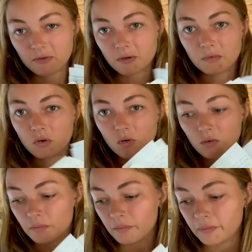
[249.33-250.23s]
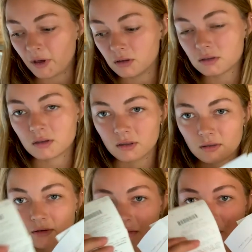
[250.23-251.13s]
the whole build,
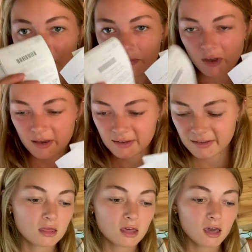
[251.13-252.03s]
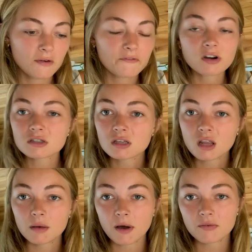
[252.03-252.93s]
and there's more. The first thing
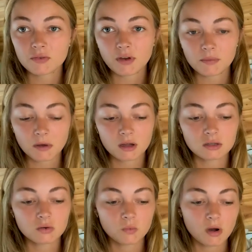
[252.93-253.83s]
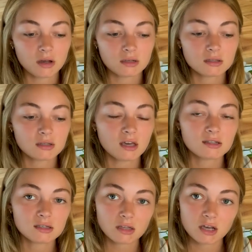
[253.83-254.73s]
that I bought for the van build was the
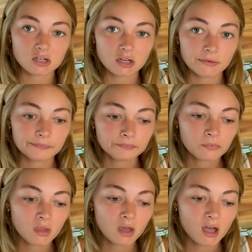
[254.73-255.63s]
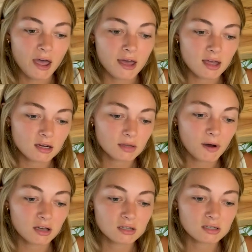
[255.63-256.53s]
insulation, and the
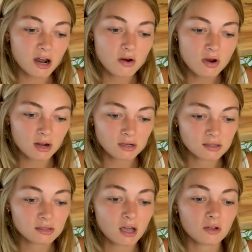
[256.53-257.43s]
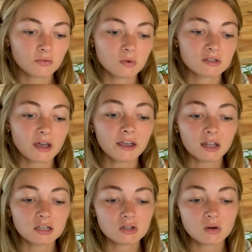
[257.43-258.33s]
polystyrene itself was
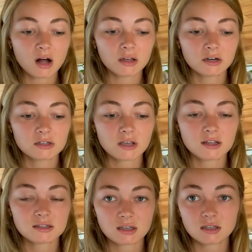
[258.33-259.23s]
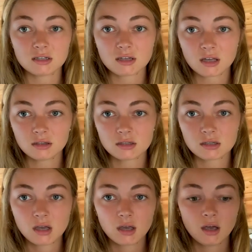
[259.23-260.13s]
$82.60.
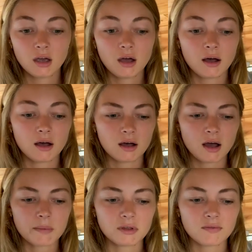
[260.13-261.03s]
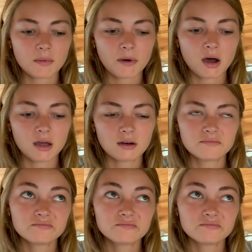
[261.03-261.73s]
I believe I bought